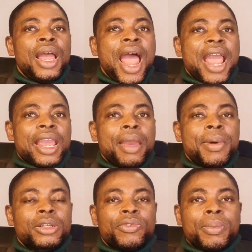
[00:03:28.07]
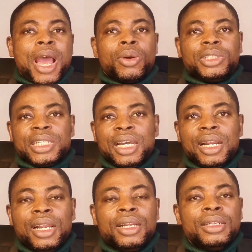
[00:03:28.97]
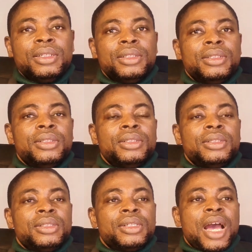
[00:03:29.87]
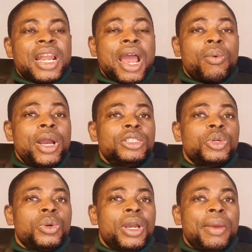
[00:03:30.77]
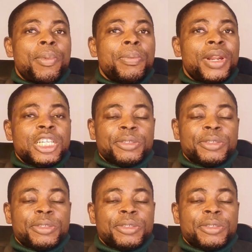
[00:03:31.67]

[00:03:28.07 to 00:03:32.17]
I came out from my hotel and I went to a popular